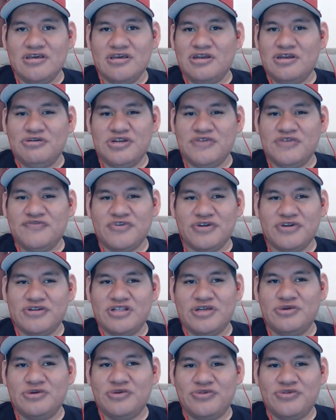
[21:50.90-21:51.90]
different
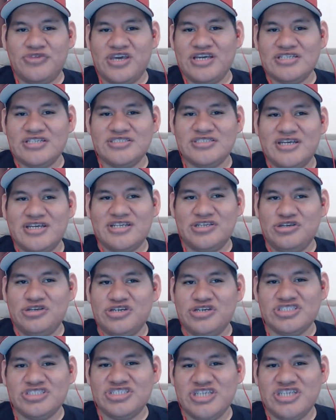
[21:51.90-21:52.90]
little things that you
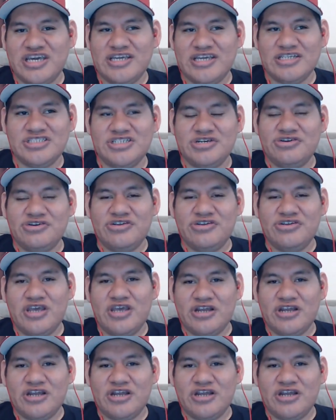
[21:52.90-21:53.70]
can change here and there.